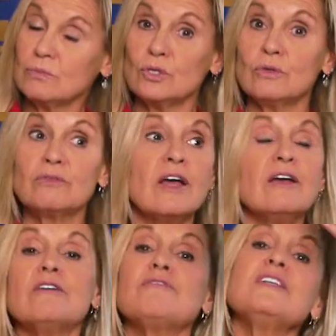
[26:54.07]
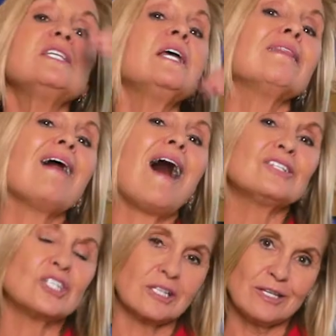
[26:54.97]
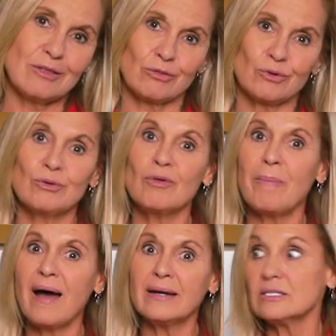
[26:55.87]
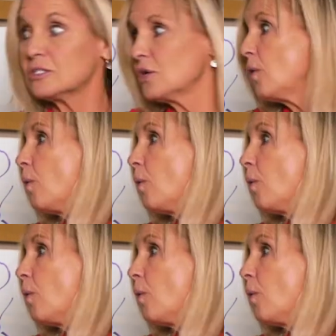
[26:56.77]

move physiologically through the body. So